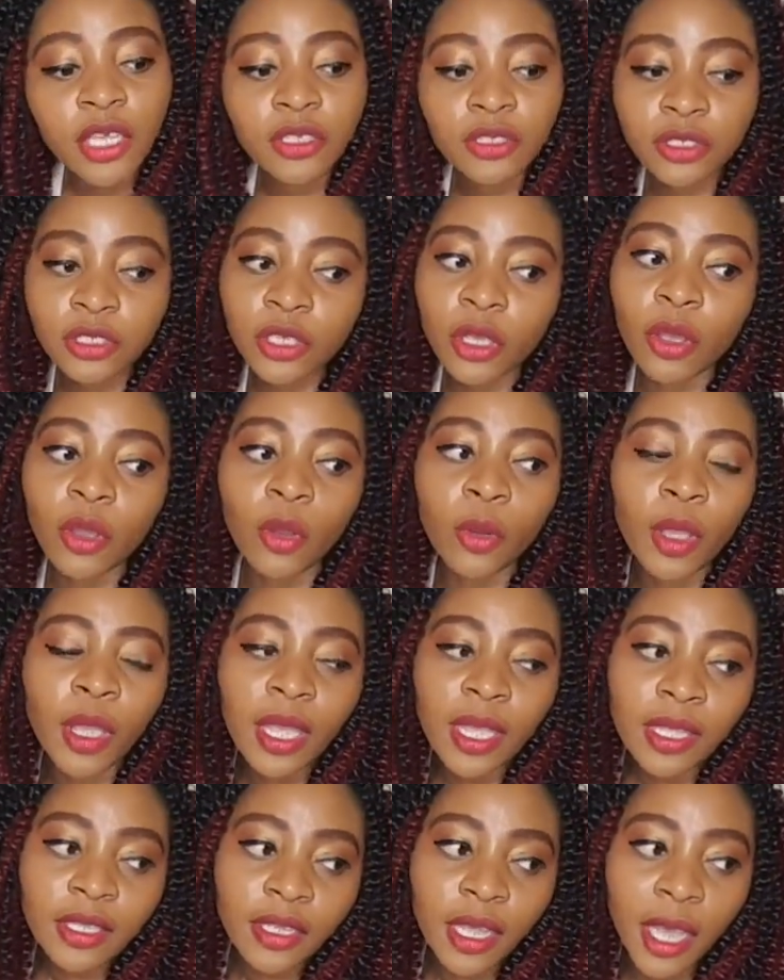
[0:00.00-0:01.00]
So
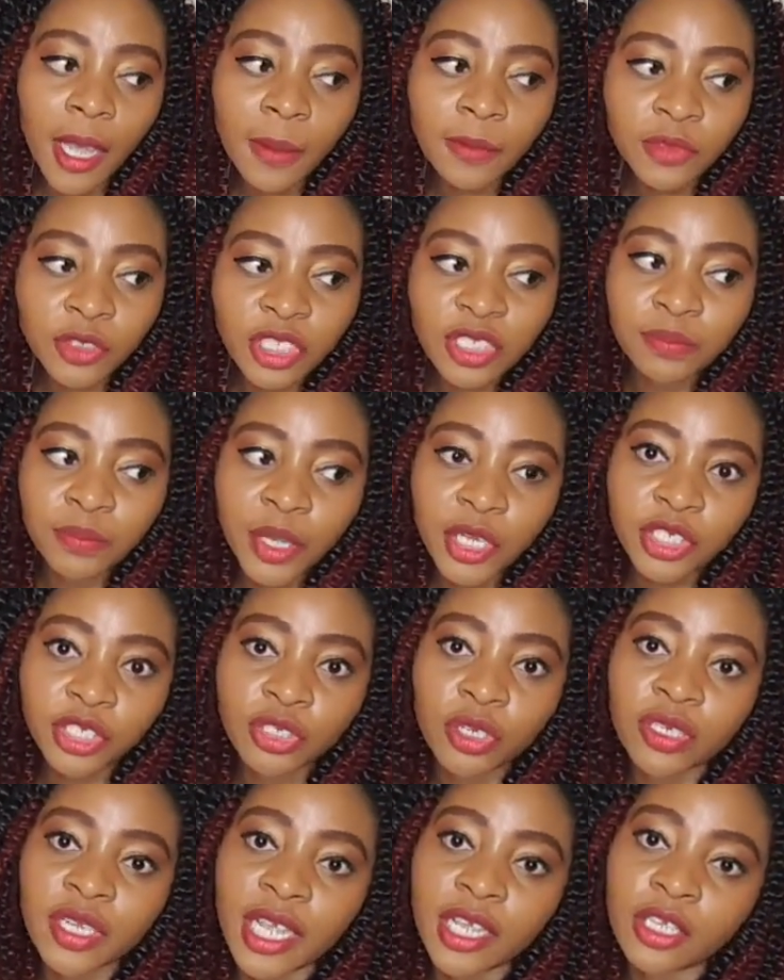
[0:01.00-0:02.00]
just make
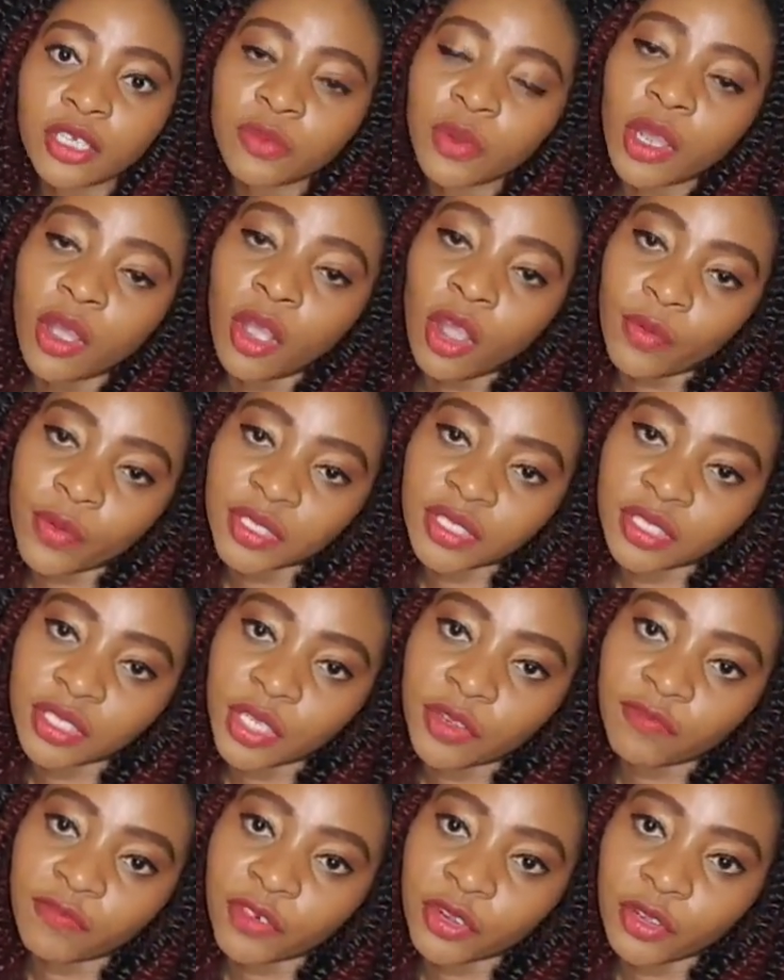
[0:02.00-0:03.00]
sure that you are always
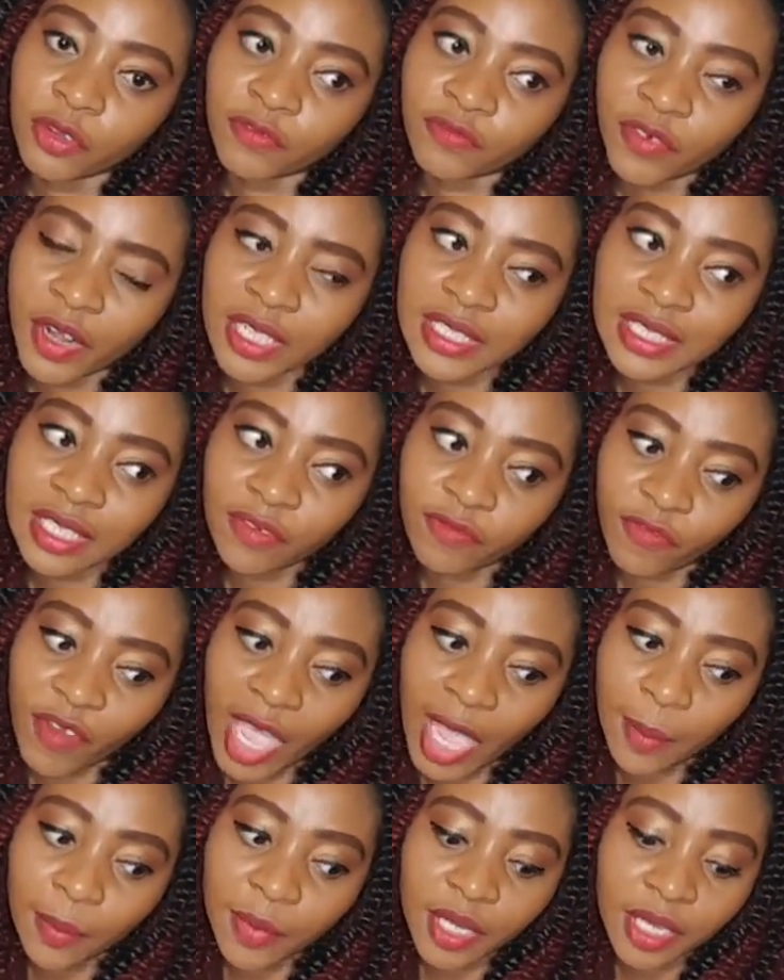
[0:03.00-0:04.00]
there for your friends and
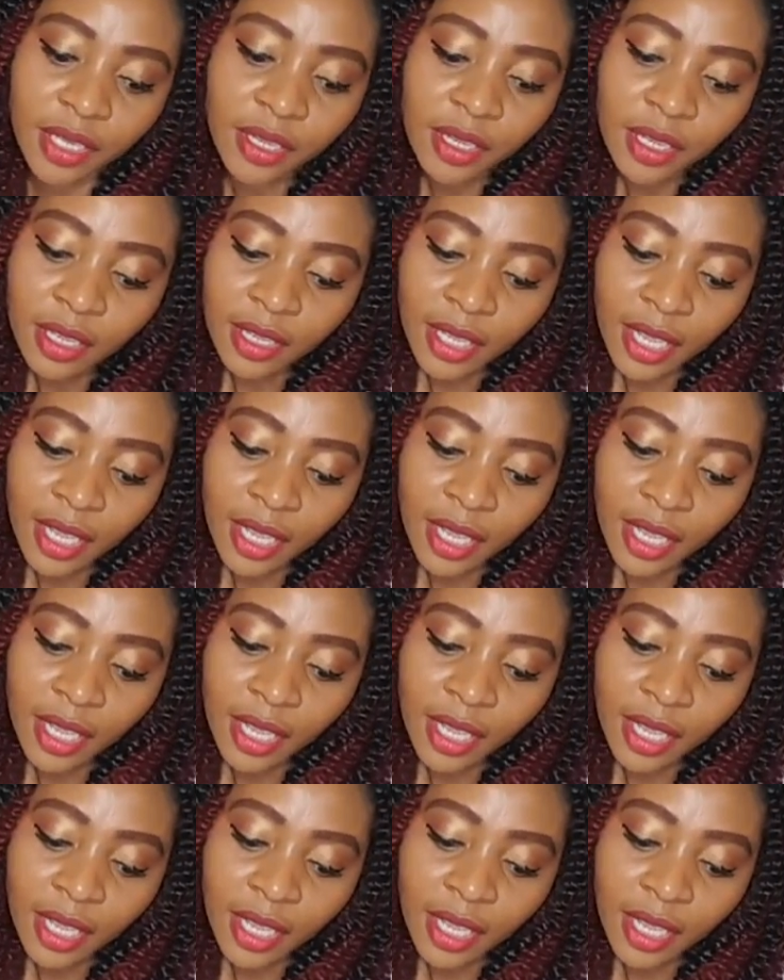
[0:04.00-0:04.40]
family.